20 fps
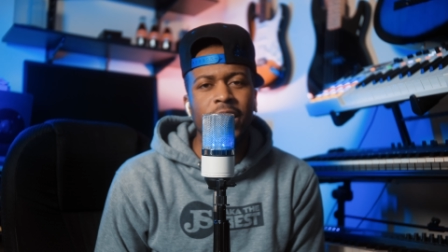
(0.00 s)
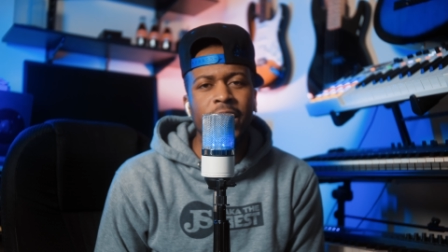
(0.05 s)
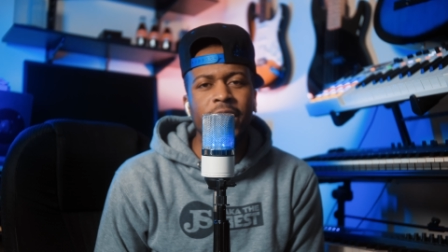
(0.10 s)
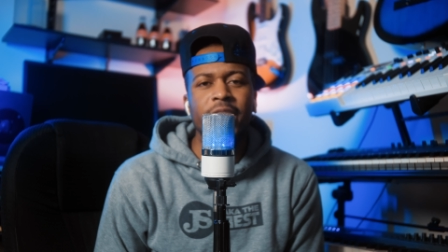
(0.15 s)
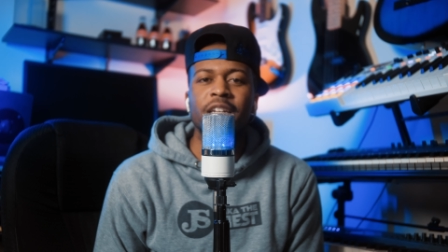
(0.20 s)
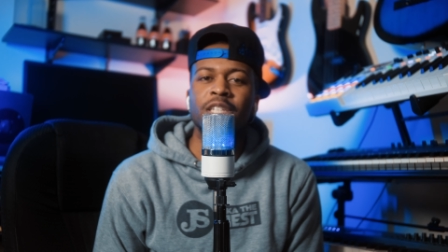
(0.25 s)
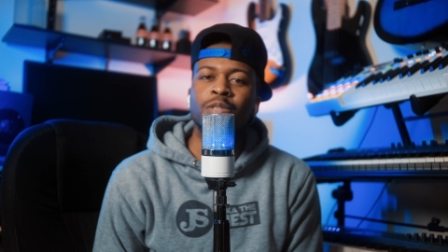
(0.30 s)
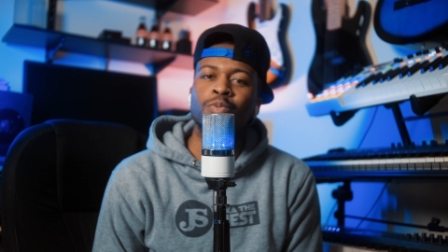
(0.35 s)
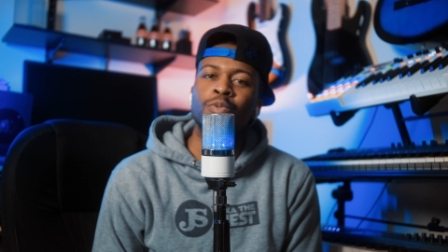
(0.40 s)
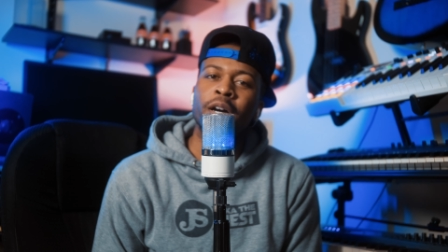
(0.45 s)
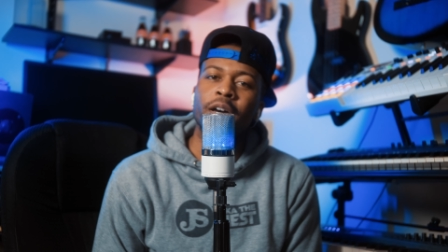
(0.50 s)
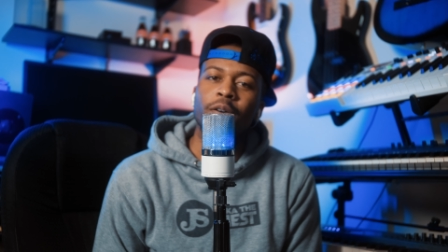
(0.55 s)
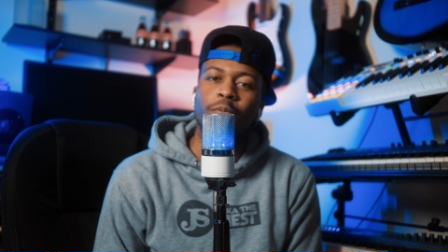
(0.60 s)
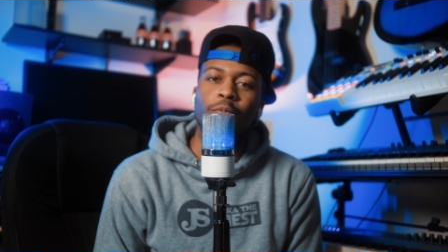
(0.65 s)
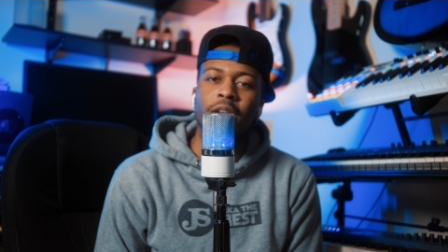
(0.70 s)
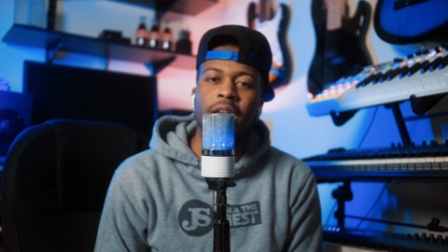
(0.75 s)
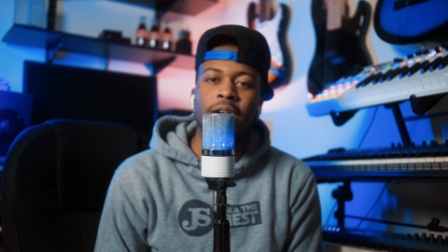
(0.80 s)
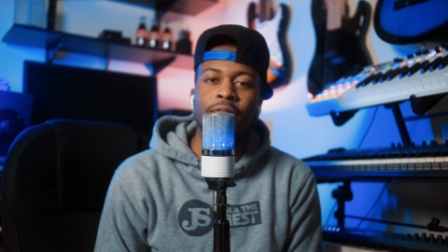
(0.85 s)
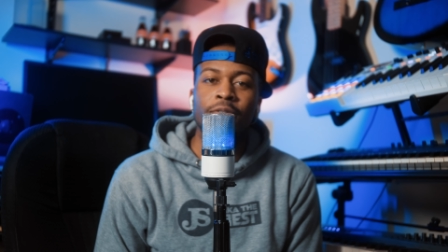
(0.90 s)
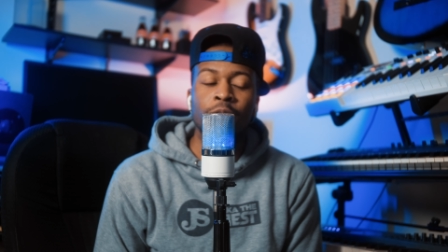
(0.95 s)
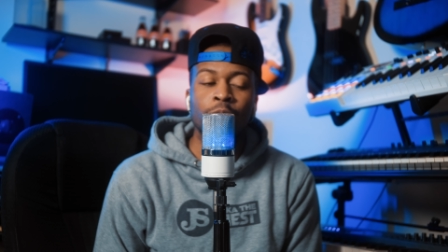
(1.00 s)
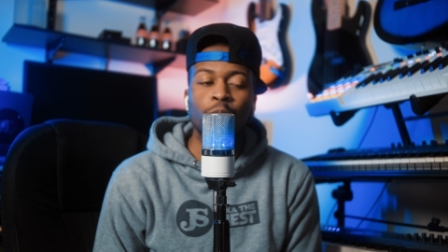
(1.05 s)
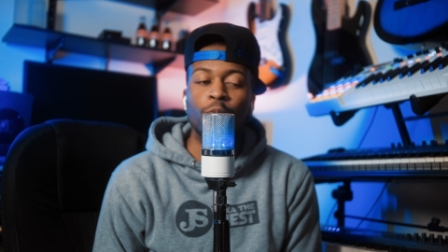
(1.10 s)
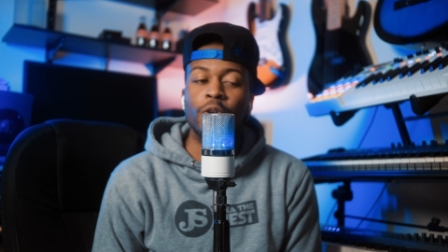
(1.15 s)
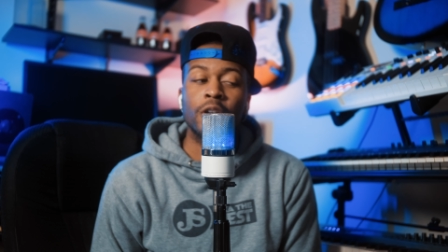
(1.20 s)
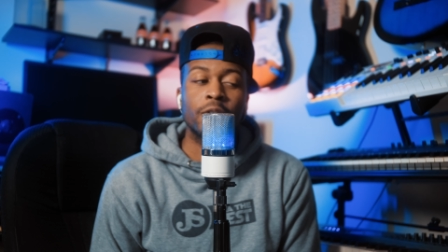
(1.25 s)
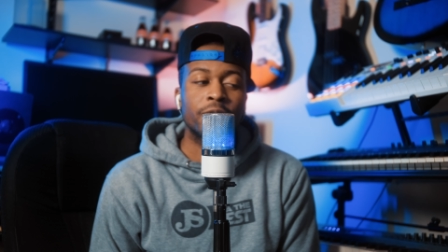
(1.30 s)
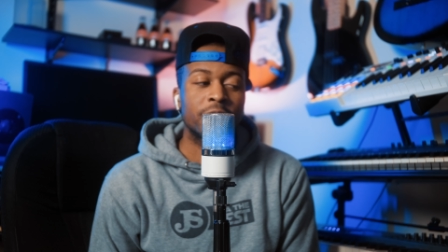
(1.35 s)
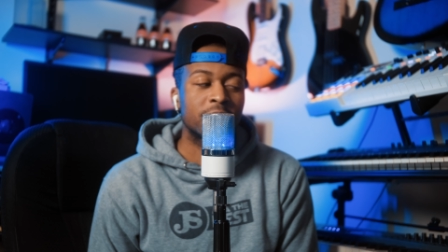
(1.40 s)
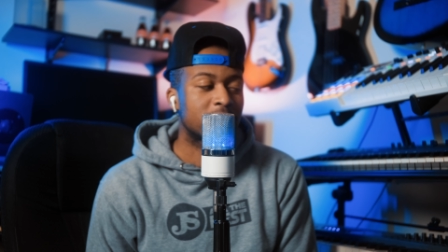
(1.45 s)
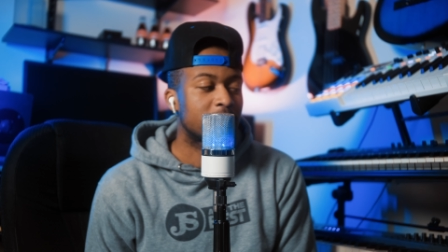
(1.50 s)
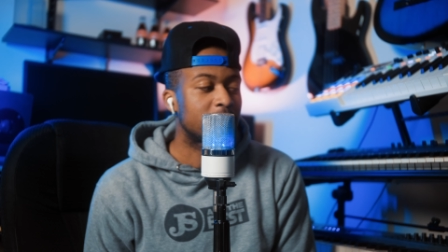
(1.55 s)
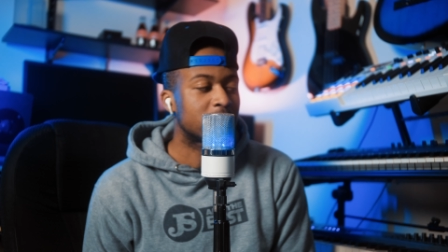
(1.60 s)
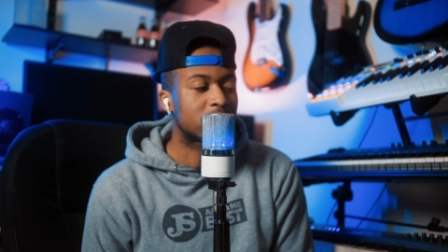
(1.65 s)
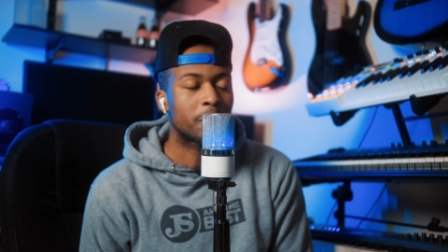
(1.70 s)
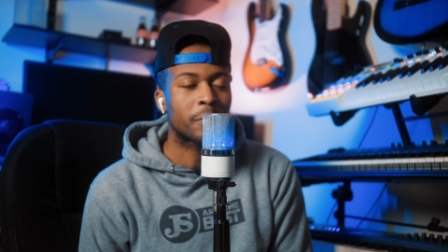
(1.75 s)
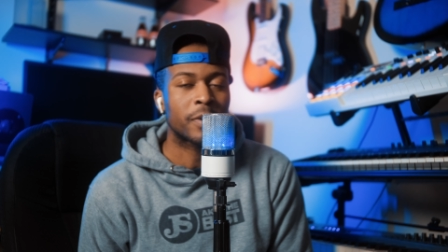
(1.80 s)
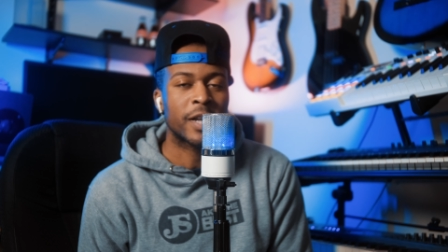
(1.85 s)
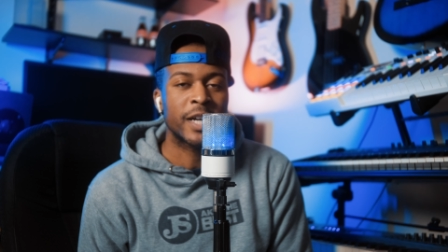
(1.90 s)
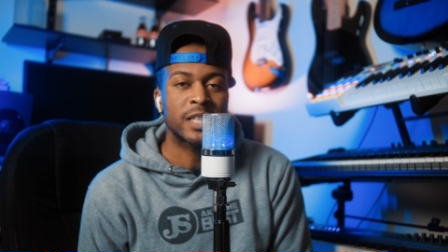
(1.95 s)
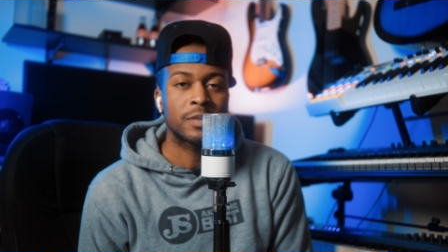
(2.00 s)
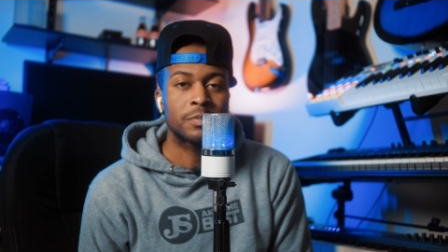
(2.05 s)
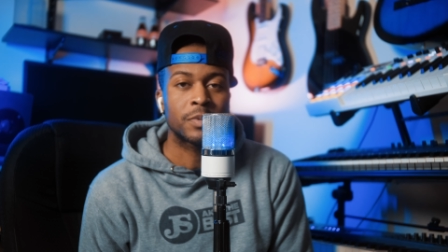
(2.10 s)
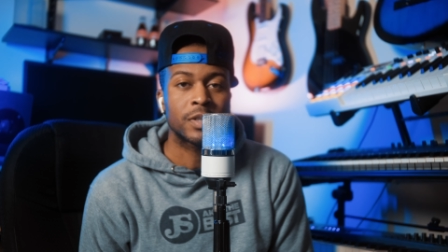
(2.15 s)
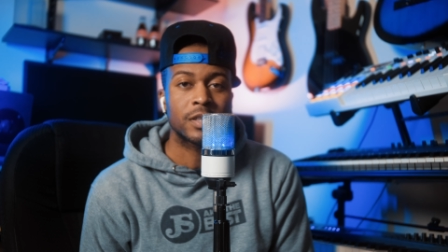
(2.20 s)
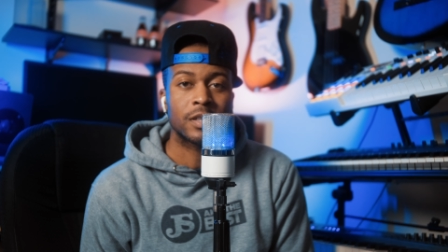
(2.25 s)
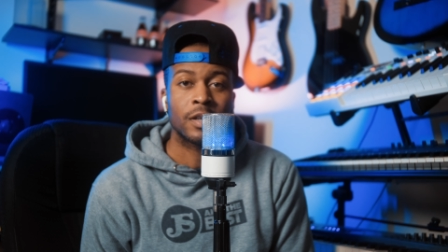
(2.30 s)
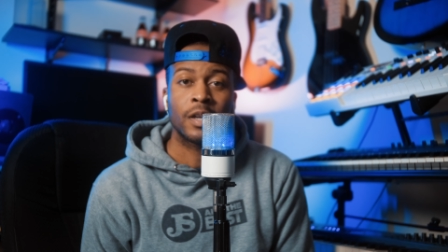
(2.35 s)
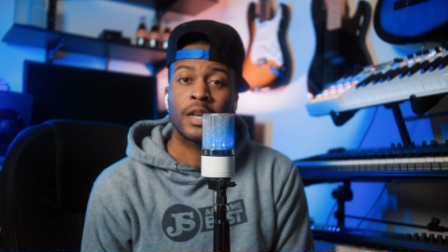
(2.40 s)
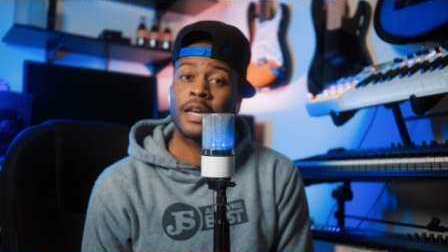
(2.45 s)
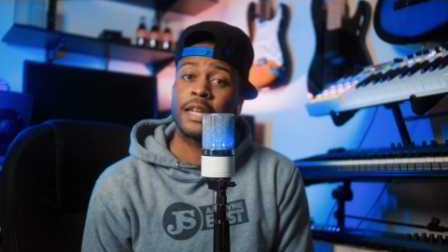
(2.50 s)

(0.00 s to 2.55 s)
And guess what? Whenever one of us gets a placement,